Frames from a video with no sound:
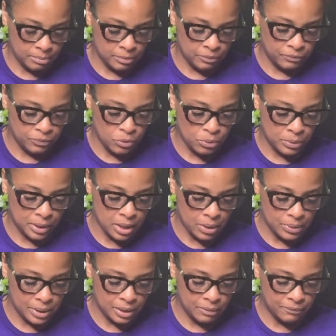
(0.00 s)
Before we
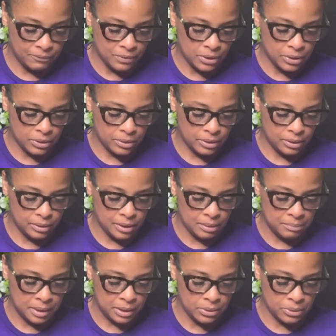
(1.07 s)
go any further, let
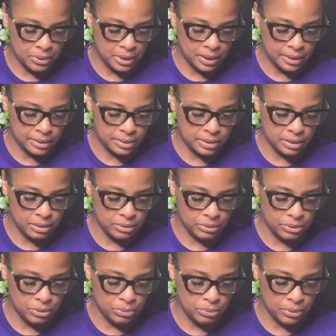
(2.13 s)
me go ahead and tell
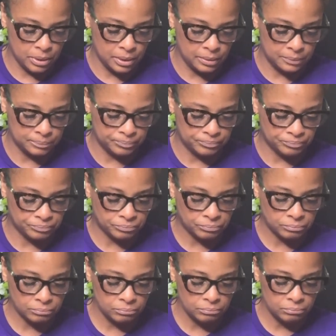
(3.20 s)
you what
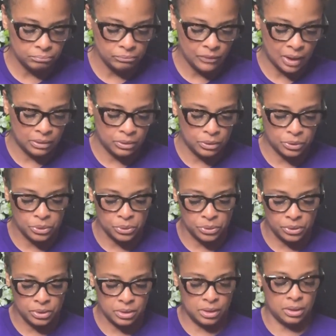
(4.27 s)
the
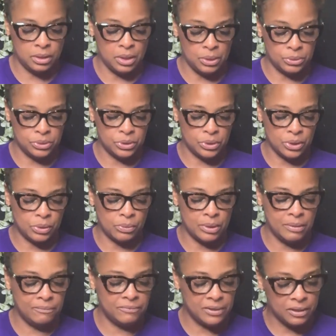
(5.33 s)
accords and the notes are.
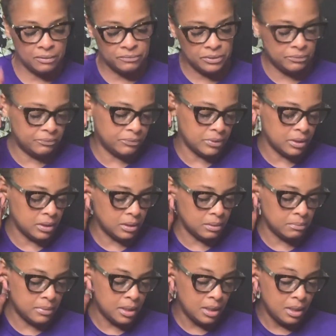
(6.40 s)
Cream Velvet
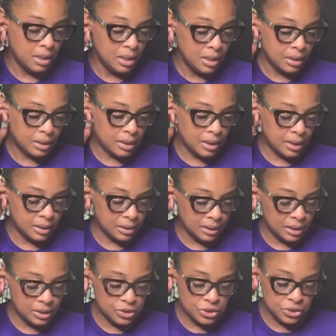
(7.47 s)
from
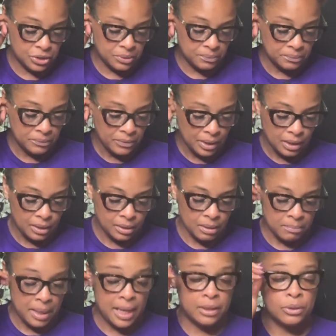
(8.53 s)
Khadlaj. The
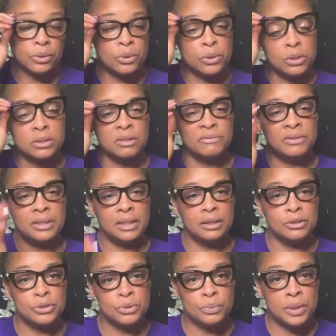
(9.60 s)
main accords are
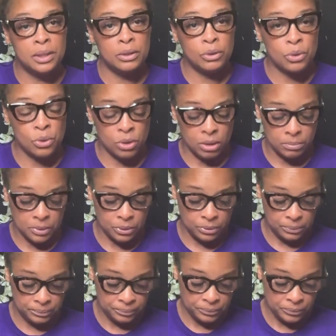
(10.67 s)
vanilla, sweet, and caramel,